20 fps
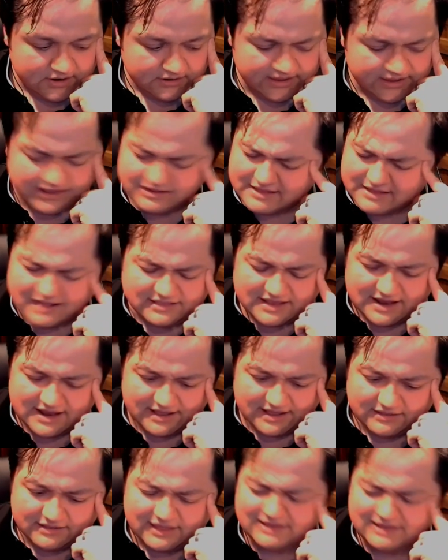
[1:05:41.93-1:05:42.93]
Like, not
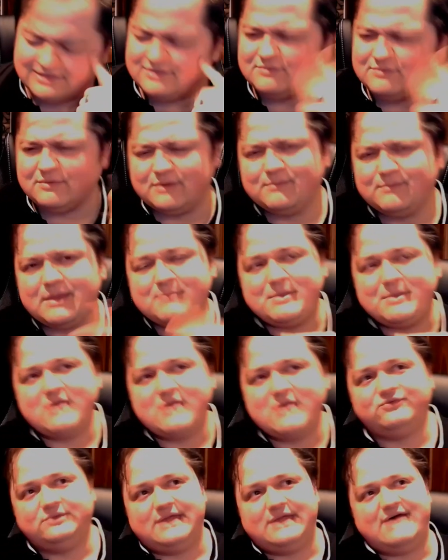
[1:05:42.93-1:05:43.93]
that my
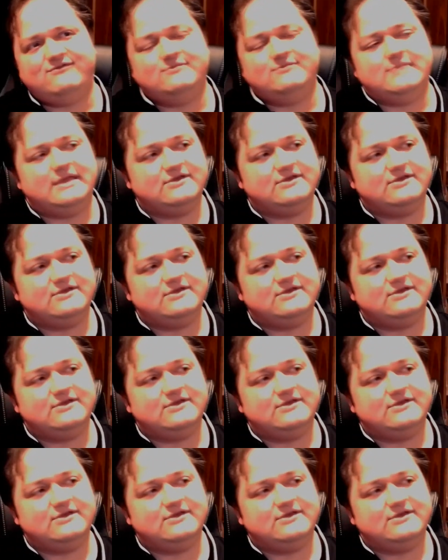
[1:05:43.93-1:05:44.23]
parents would laugh at